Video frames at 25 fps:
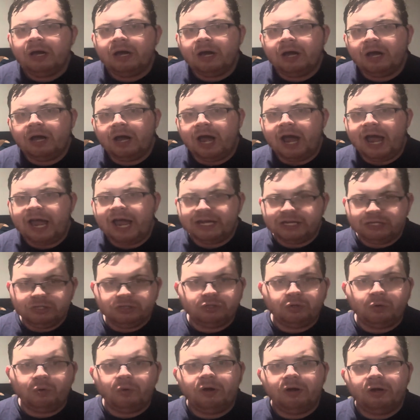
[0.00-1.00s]
IQ
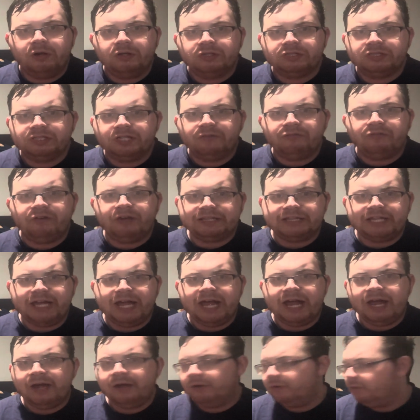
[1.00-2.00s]
Tour, stuff like that.